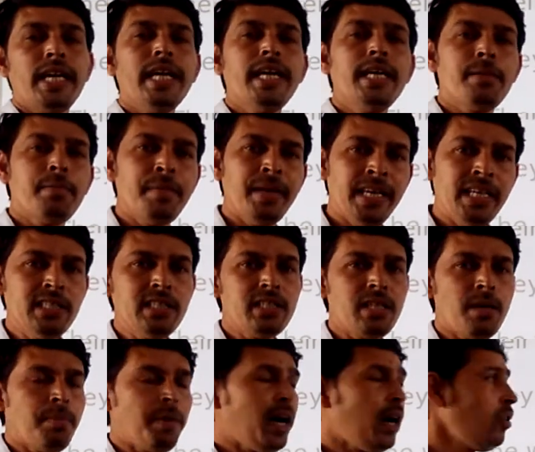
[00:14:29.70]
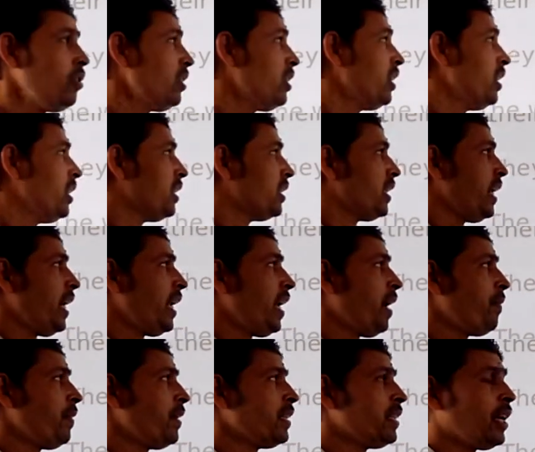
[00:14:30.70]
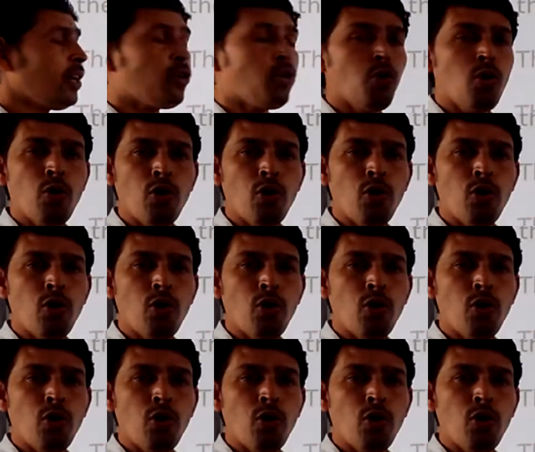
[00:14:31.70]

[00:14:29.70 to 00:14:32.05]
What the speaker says: It means about they are having their